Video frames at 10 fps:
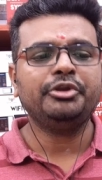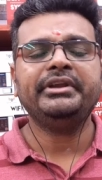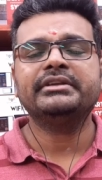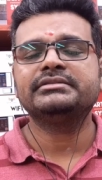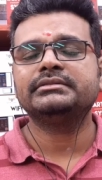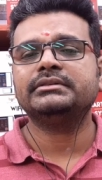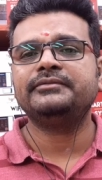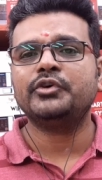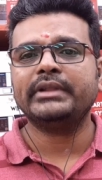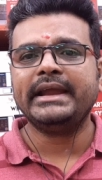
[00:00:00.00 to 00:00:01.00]
units
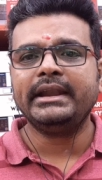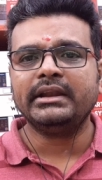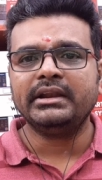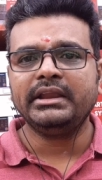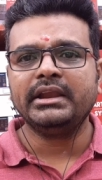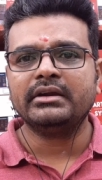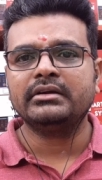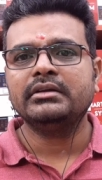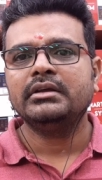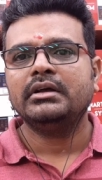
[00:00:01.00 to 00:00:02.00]
for the entire
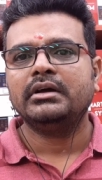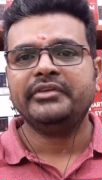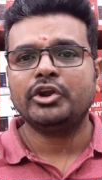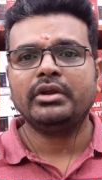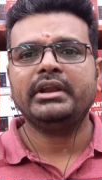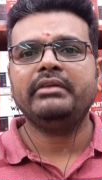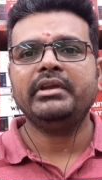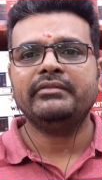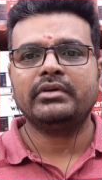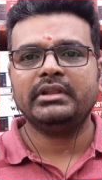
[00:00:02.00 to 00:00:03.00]
year. We are not
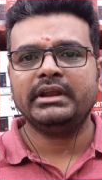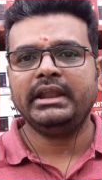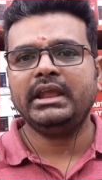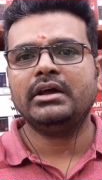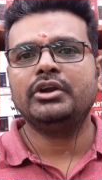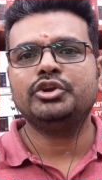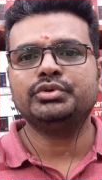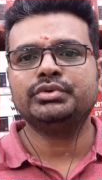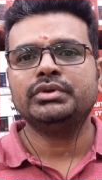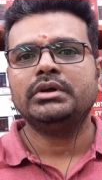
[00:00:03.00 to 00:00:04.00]
giving for the day or
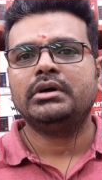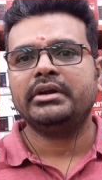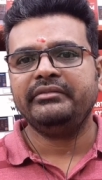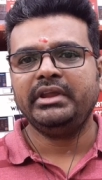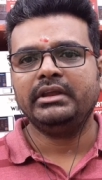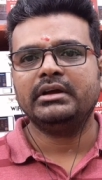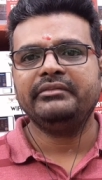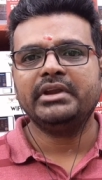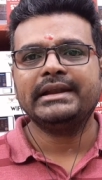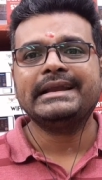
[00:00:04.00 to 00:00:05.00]
two or a week.
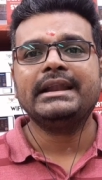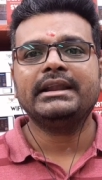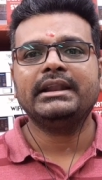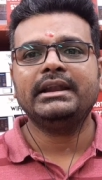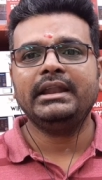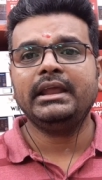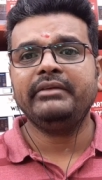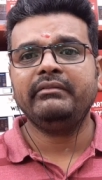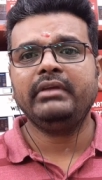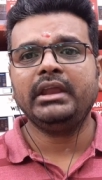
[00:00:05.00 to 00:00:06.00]
We are calculating
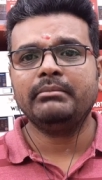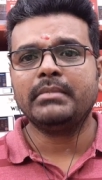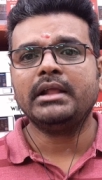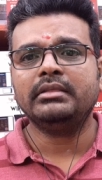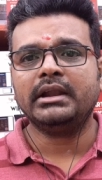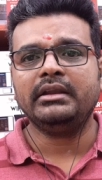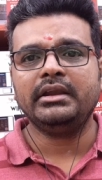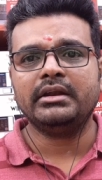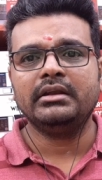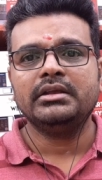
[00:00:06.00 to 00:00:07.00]
day, week, month
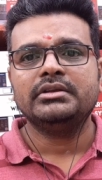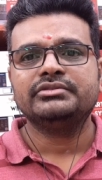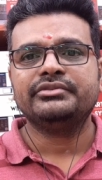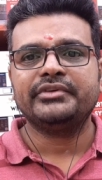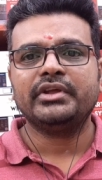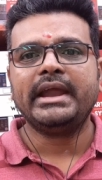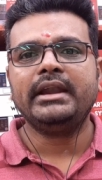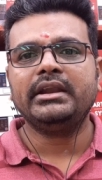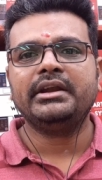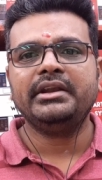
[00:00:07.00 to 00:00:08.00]
and year. So for the
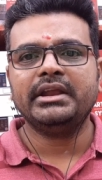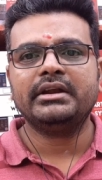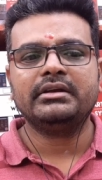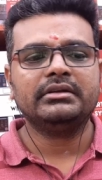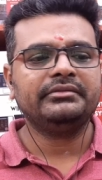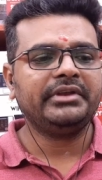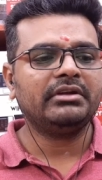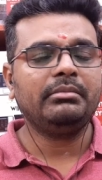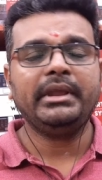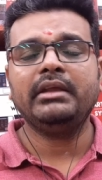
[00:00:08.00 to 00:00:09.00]
entire year,
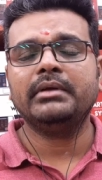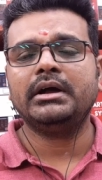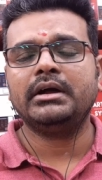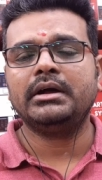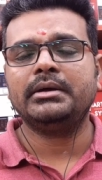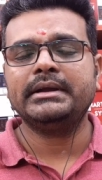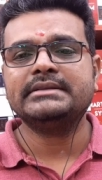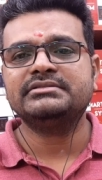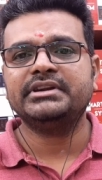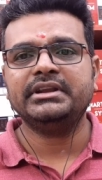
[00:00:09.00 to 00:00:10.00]
we will be
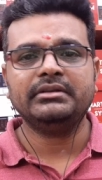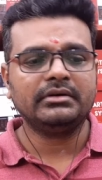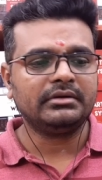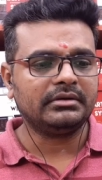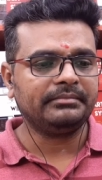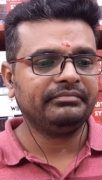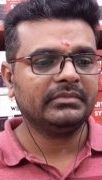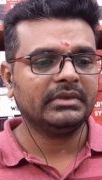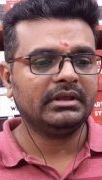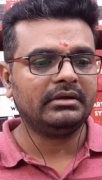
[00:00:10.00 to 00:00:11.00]
considering,
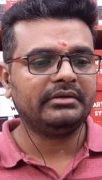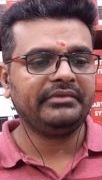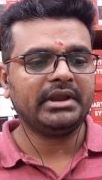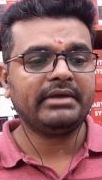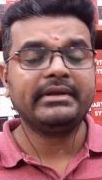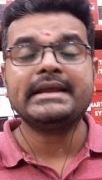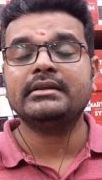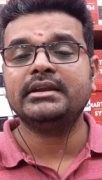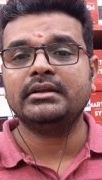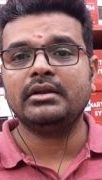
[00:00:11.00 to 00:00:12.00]
we have
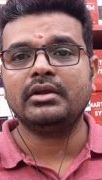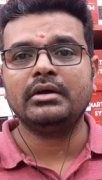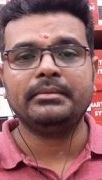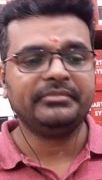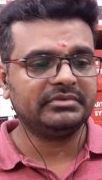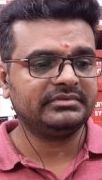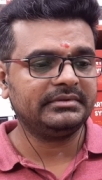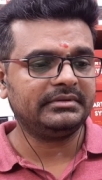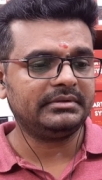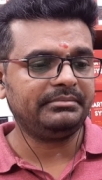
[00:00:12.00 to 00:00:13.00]
calculated
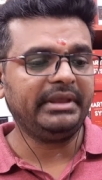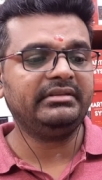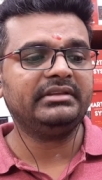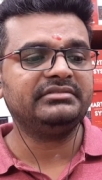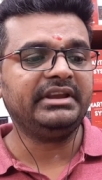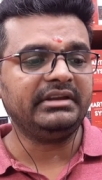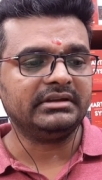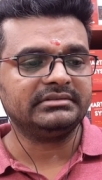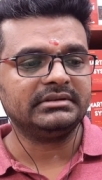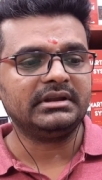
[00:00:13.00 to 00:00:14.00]
basic
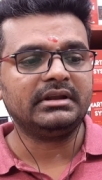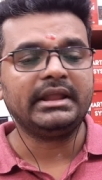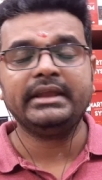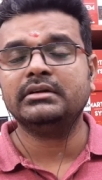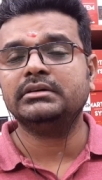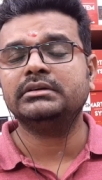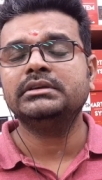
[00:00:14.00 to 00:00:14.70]
details like